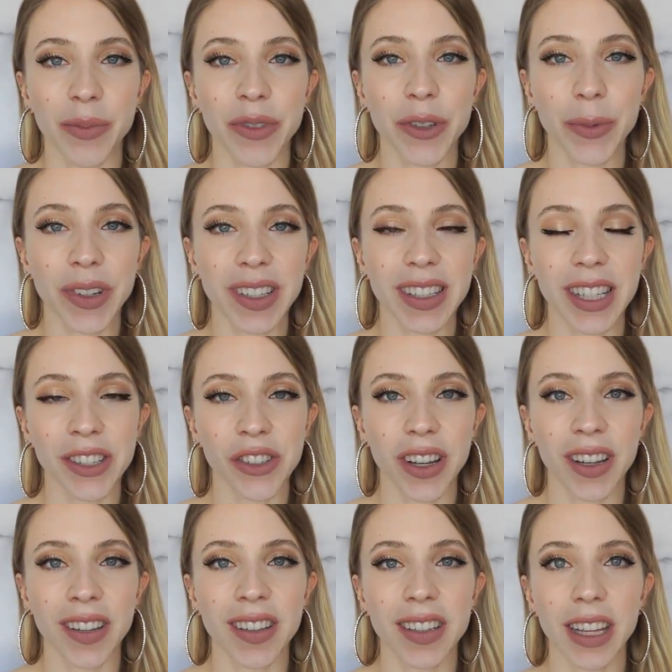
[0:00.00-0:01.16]

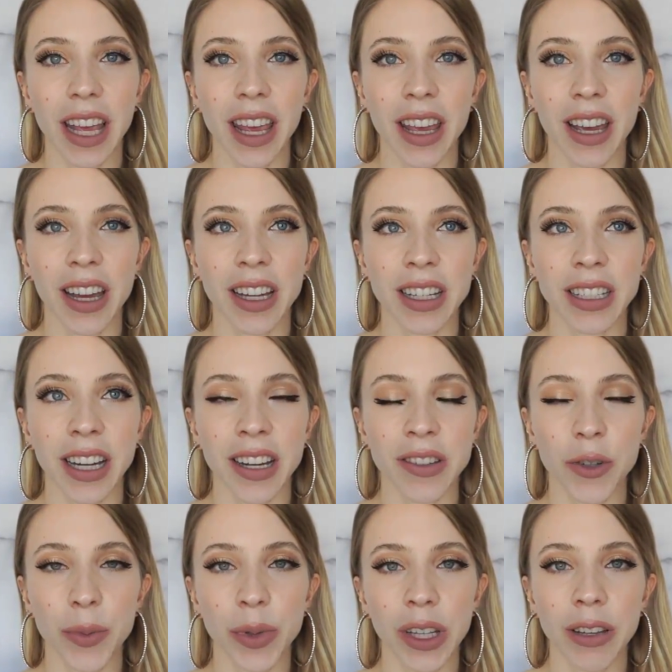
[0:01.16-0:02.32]
superstitious, and I
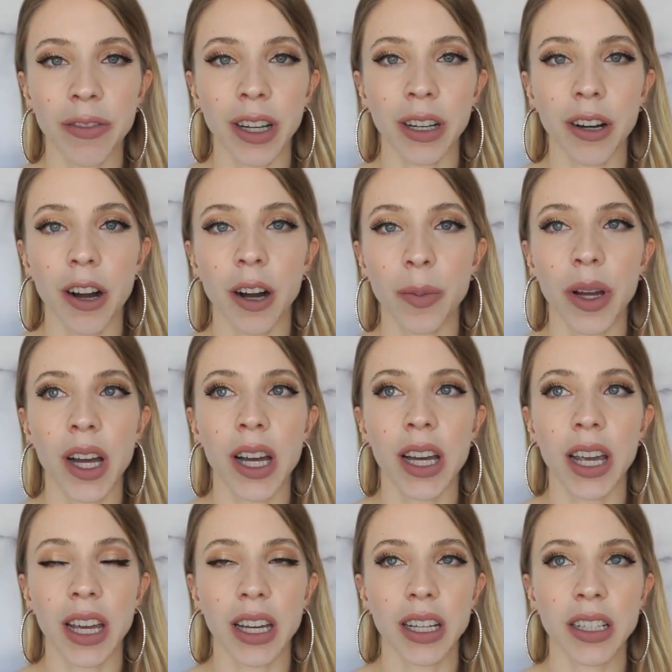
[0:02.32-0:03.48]
do believe in karma,
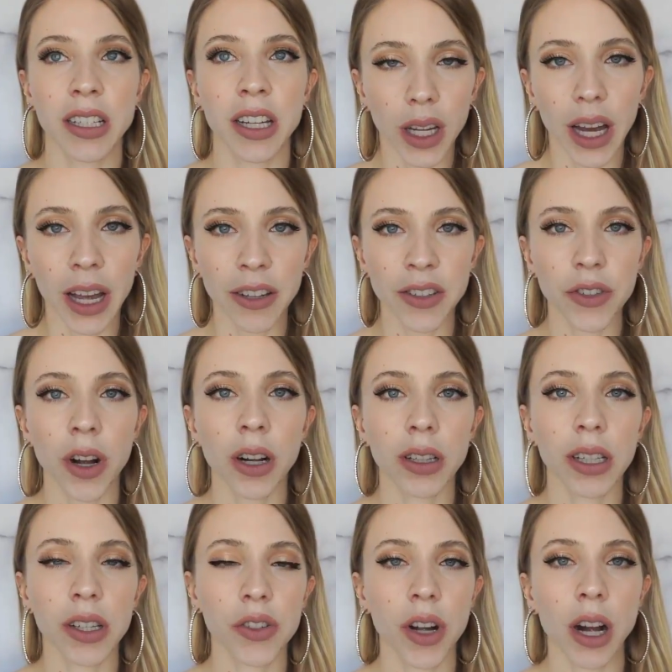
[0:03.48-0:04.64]
and I
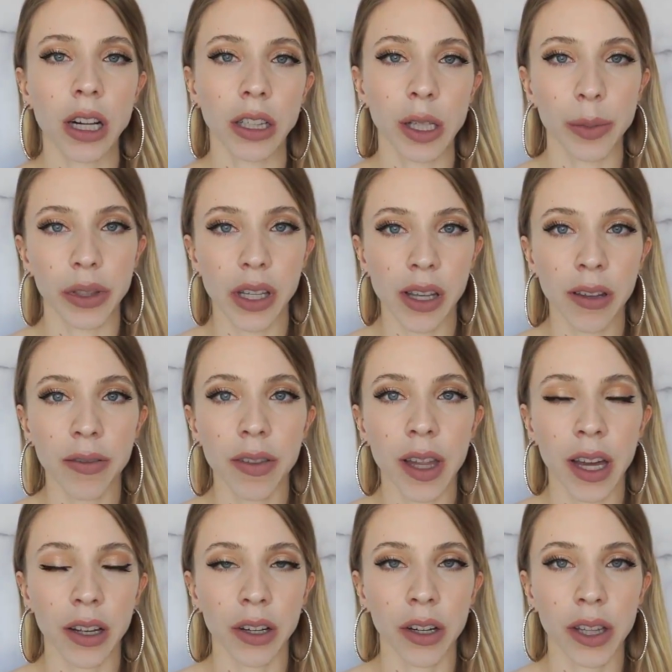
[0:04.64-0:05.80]
strongly, strongly believe
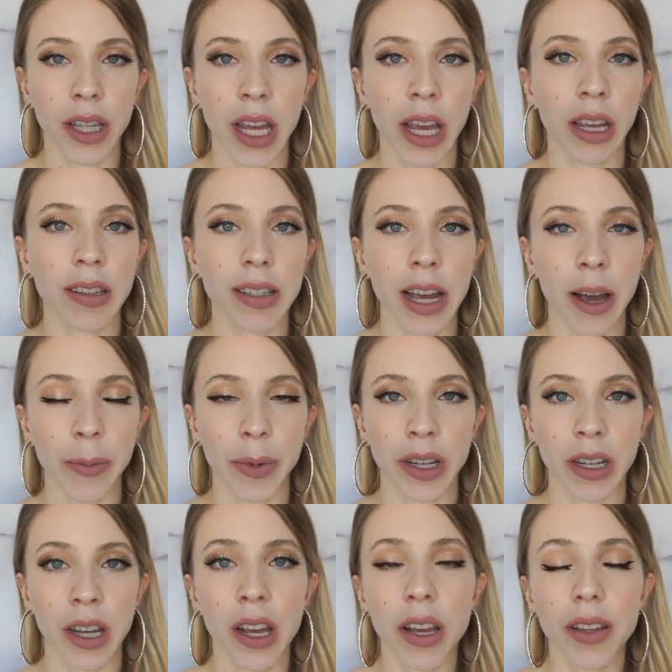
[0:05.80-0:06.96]
that good things
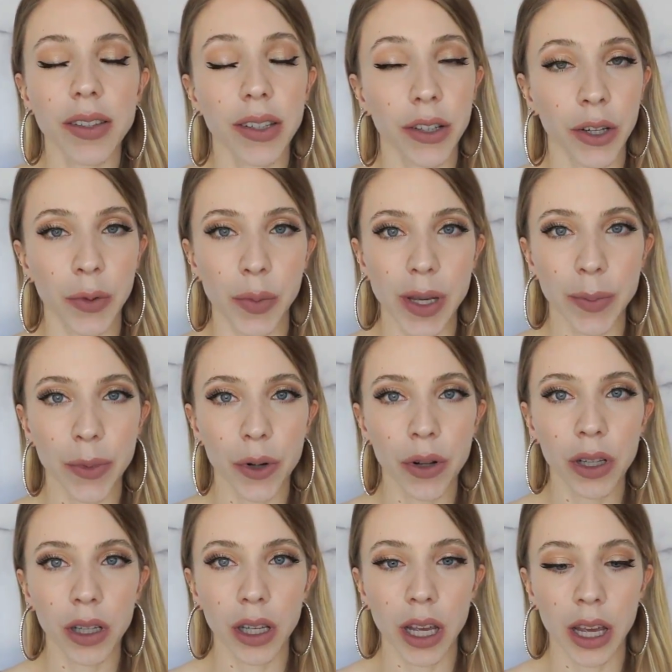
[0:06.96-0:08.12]
happen to good
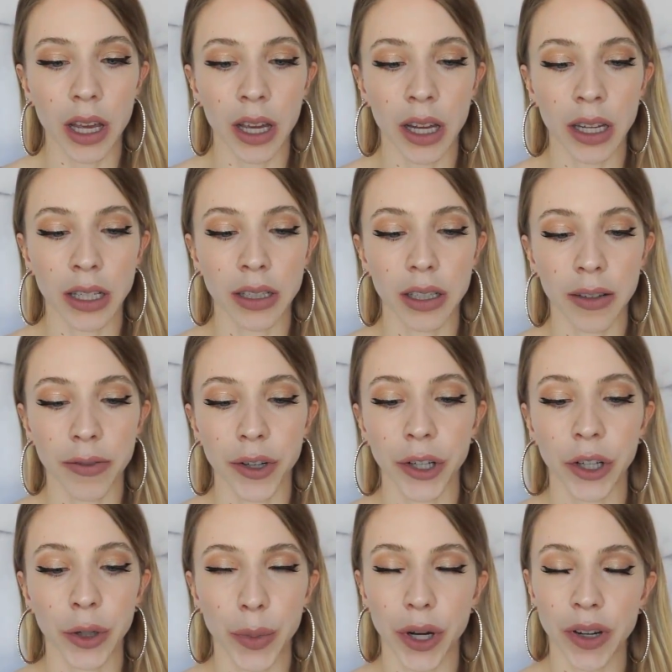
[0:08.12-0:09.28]
people. And if you're
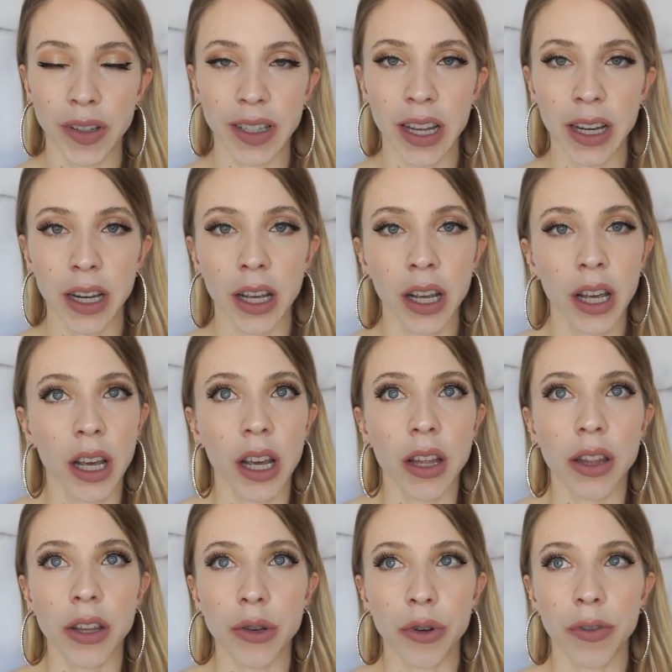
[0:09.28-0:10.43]
a good person,
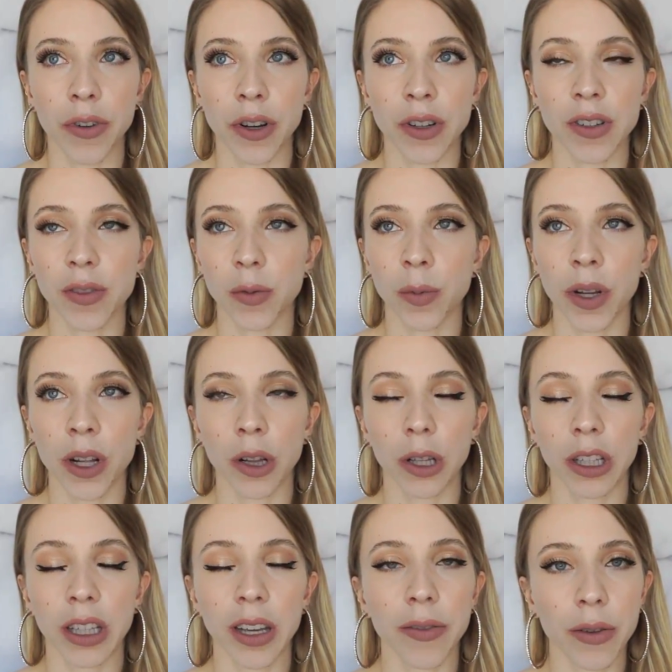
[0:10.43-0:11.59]
the universe
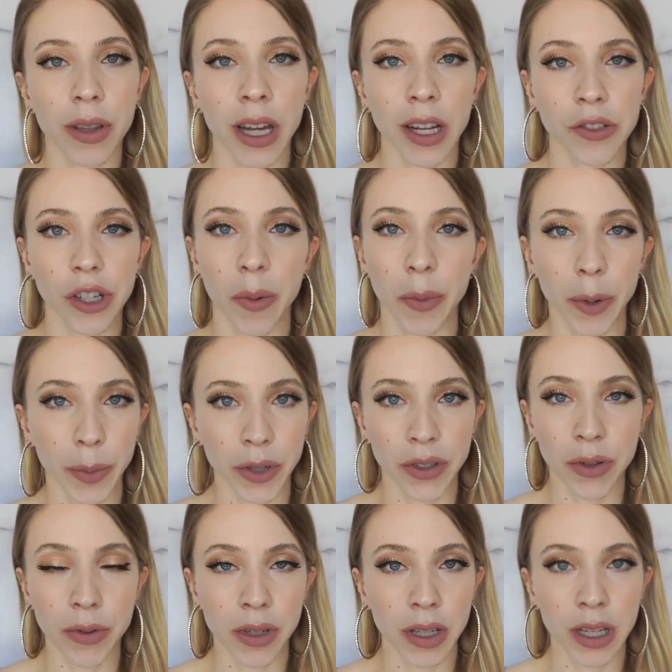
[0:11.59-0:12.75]
will give you that job
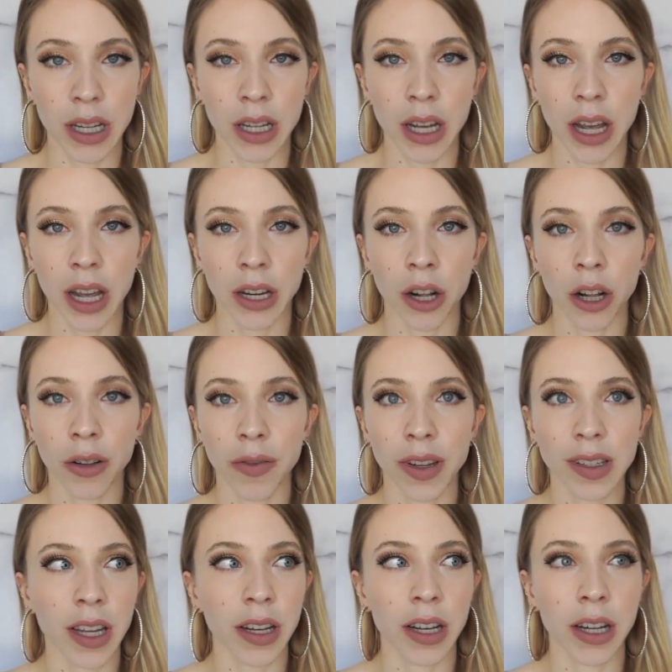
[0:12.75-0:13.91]
opportunity. And all of a
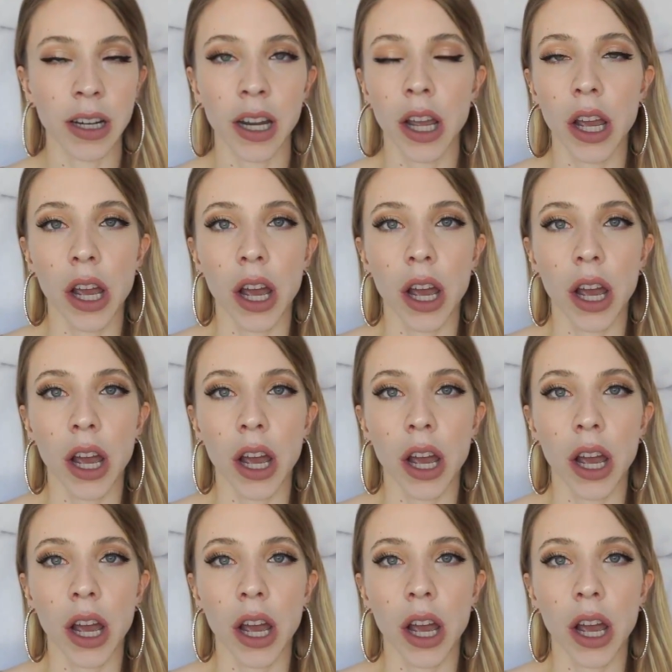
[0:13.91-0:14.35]
sudden,